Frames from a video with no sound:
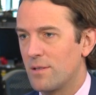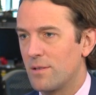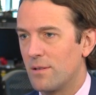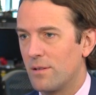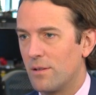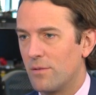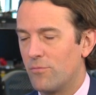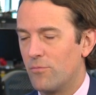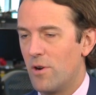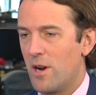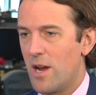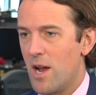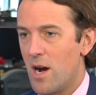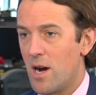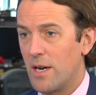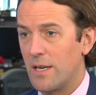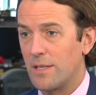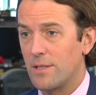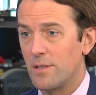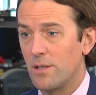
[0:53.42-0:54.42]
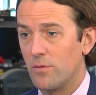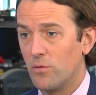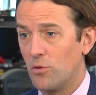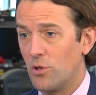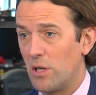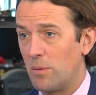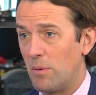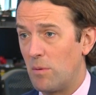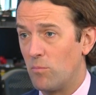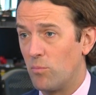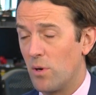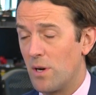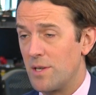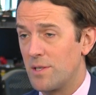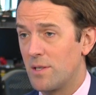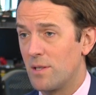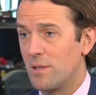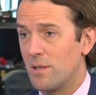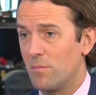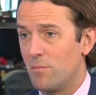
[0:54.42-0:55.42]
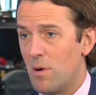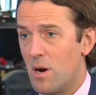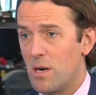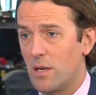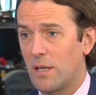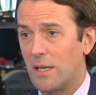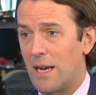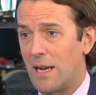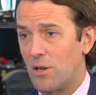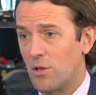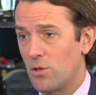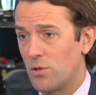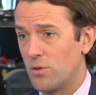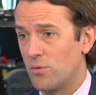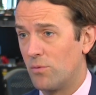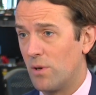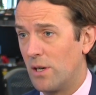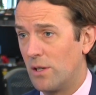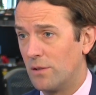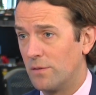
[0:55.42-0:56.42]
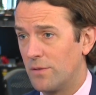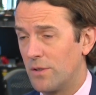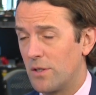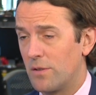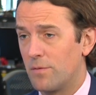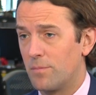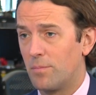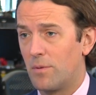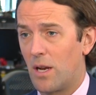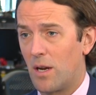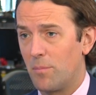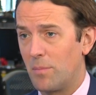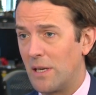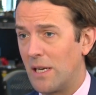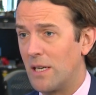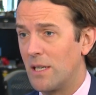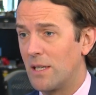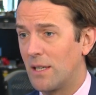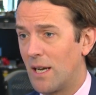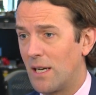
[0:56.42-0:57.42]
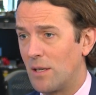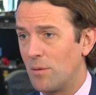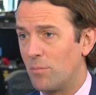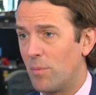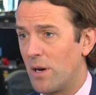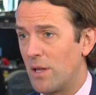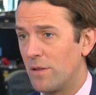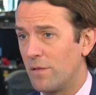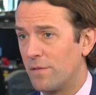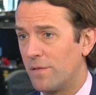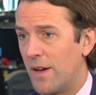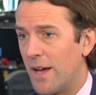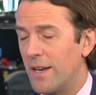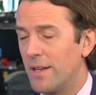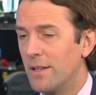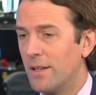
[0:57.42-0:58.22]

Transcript: that have already been priced into the market out of the 12 that have kind of been indicated by the Fed.